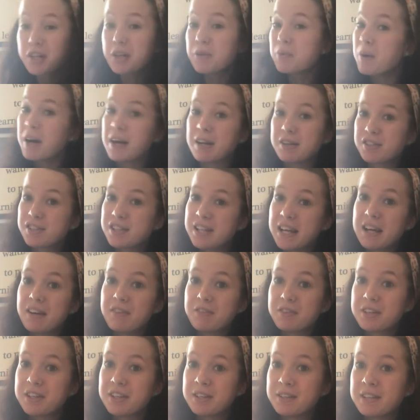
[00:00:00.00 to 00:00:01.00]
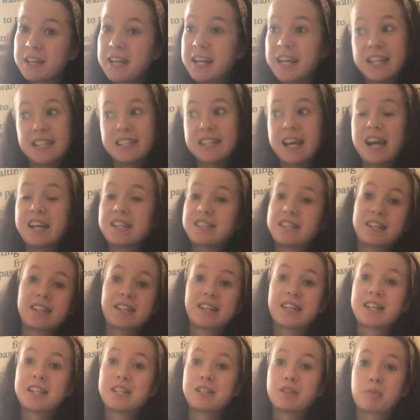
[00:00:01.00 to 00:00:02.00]
don't know what else to say other than it tastes like
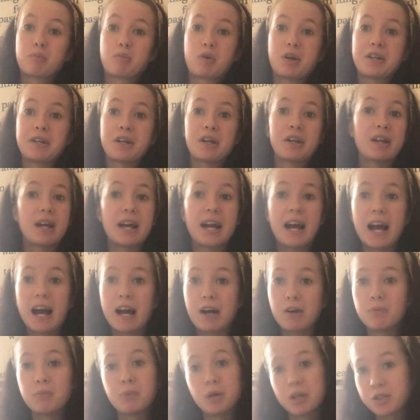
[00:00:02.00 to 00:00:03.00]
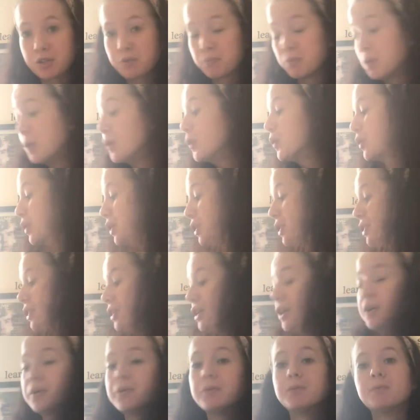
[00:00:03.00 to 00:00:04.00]
a Kinder Bueno. Like, how much more can
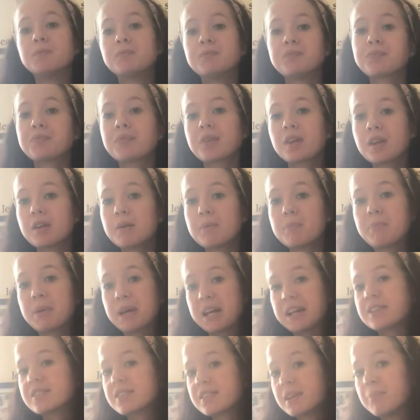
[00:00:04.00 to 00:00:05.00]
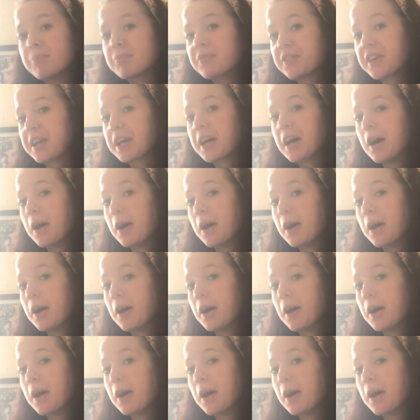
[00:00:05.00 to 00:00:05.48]
you big something